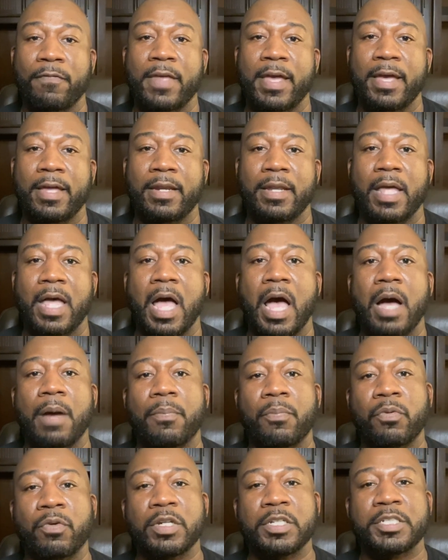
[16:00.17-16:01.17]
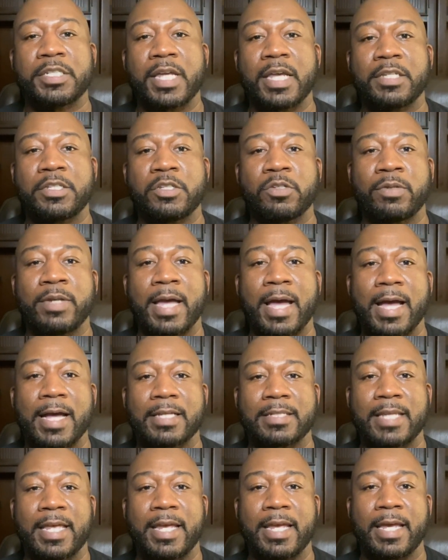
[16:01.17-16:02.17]
that, I appreciate you
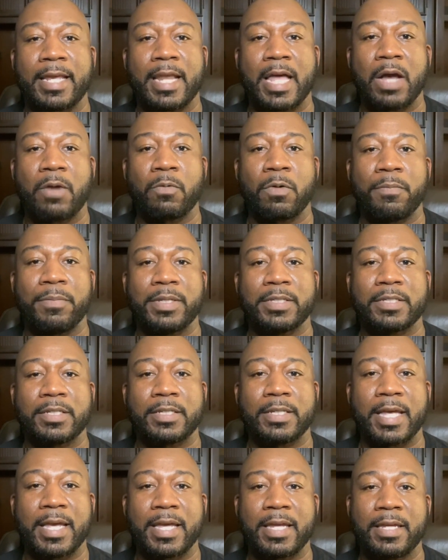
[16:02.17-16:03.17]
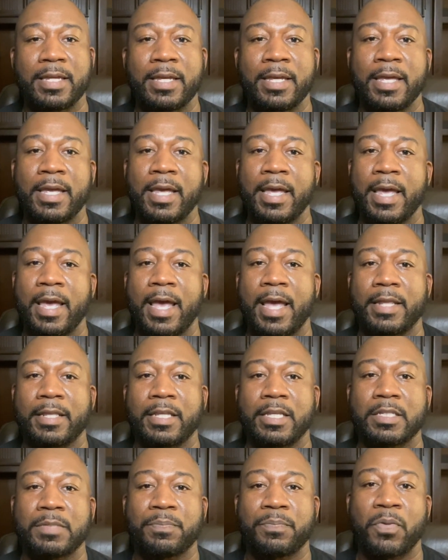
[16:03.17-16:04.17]
guys hanging out with me today. At
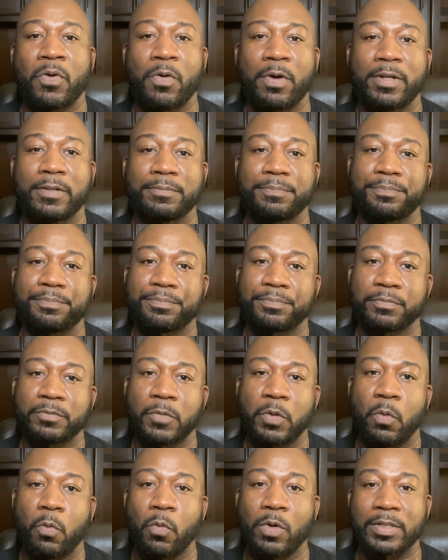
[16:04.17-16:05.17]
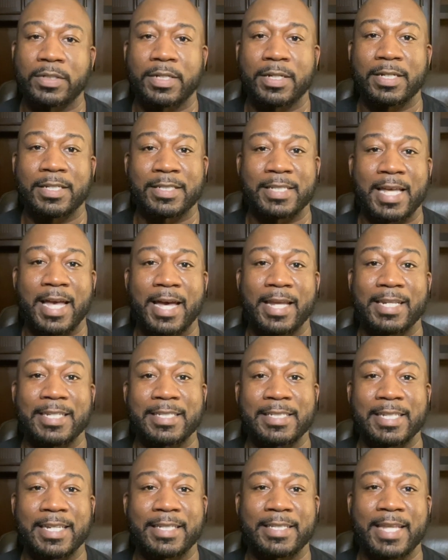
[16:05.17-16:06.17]
this point, once the design is
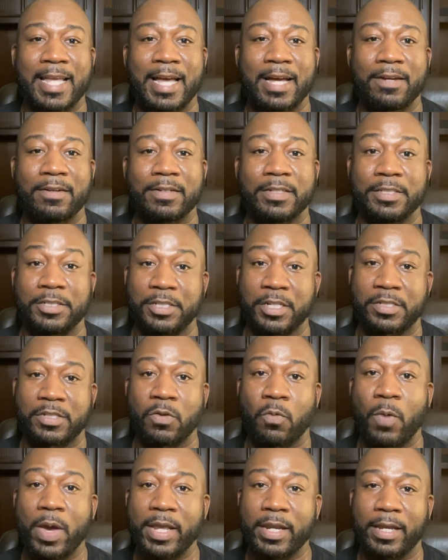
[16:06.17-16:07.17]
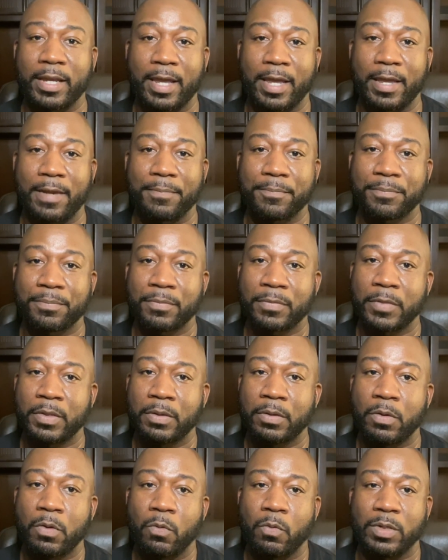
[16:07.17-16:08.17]
sent out, it's just a waiting game.
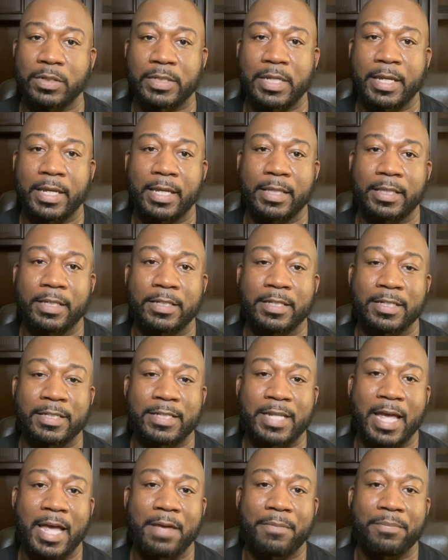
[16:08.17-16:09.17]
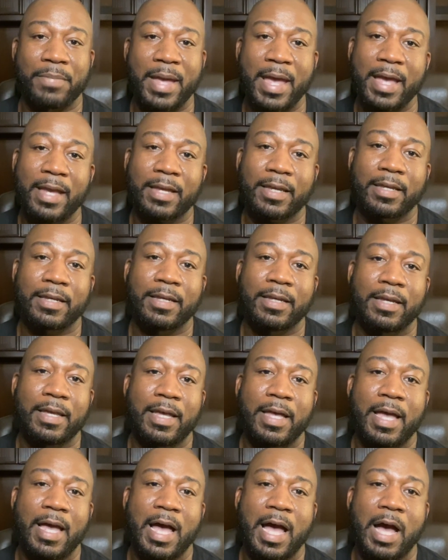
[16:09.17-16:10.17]
Once I get the design back,
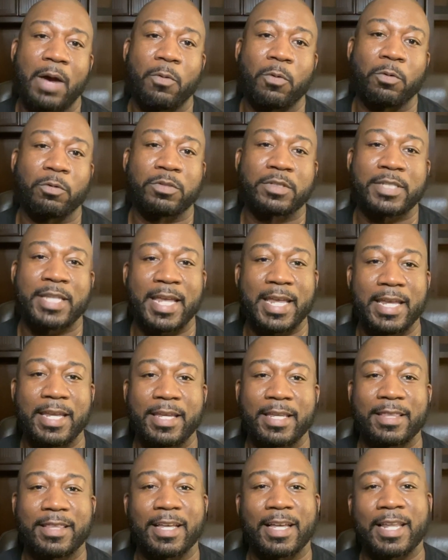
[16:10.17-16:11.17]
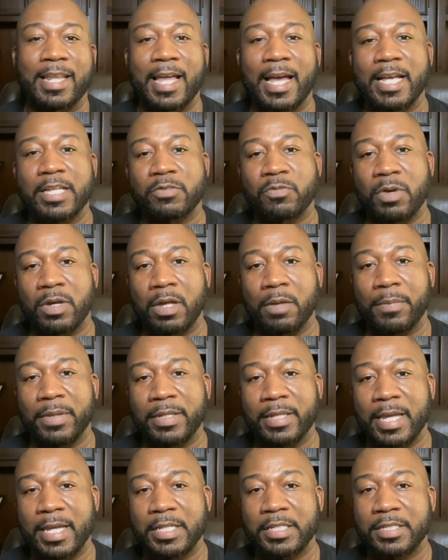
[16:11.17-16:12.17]
I will take the client's
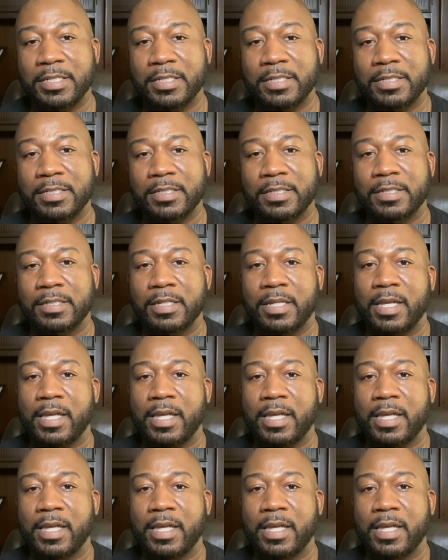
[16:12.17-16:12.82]
recommendations